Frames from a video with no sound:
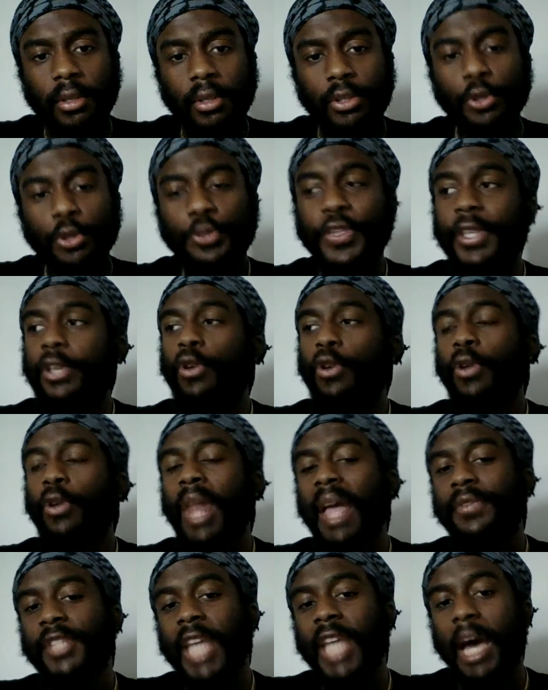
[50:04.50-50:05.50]
You think you're going to
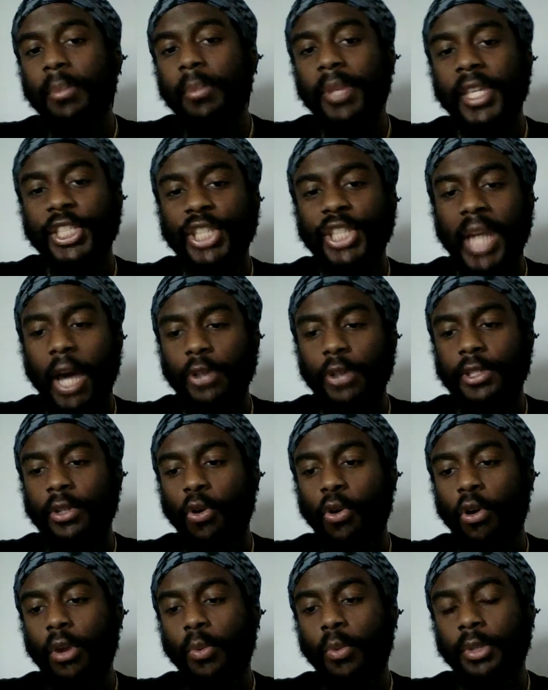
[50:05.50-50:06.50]
have time to get your house in
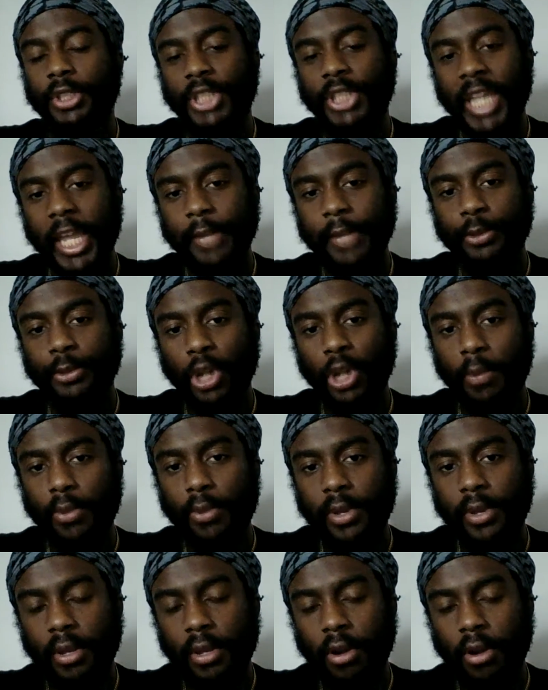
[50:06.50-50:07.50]
order when Jacob's trouble
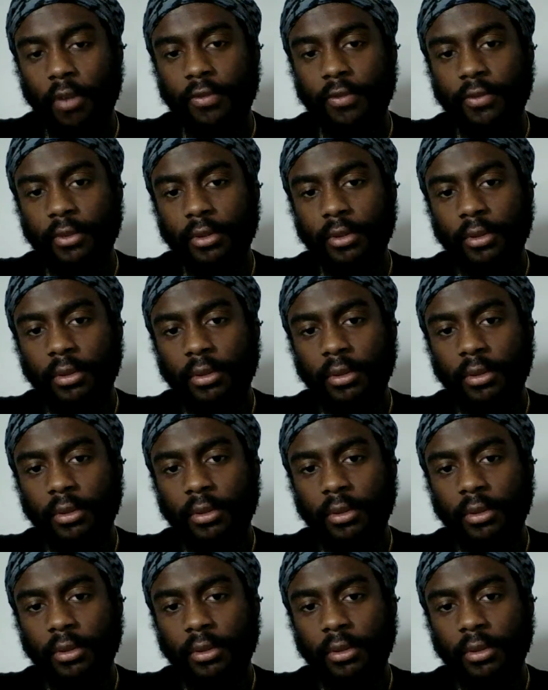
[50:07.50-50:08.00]
kick off?